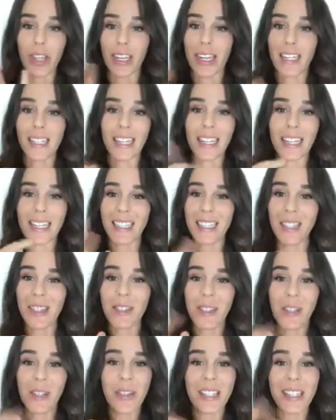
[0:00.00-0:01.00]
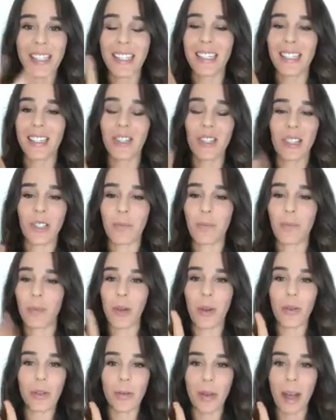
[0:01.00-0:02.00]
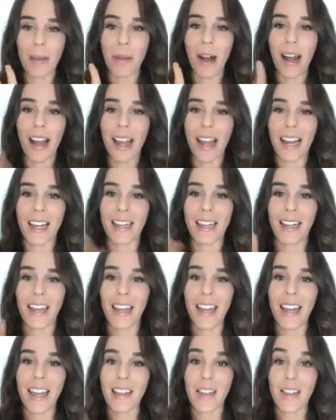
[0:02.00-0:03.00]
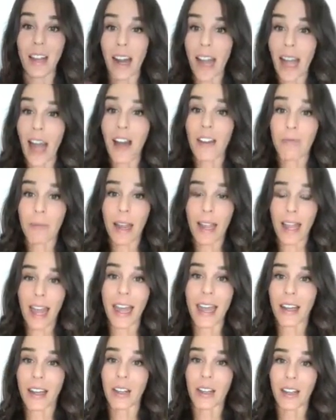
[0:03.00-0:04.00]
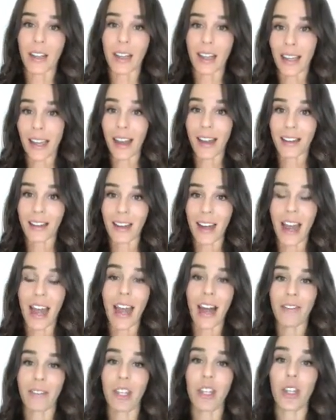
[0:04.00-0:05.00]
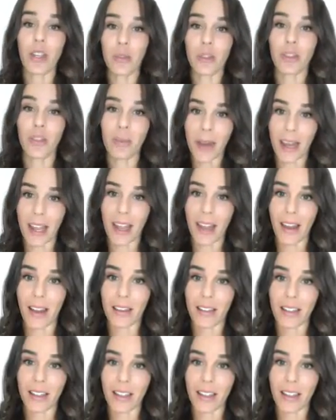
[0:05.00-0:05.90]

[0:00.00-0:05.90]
Like I said, I still do this because it just blows my mind that I have my hand again. I have the use of my hand.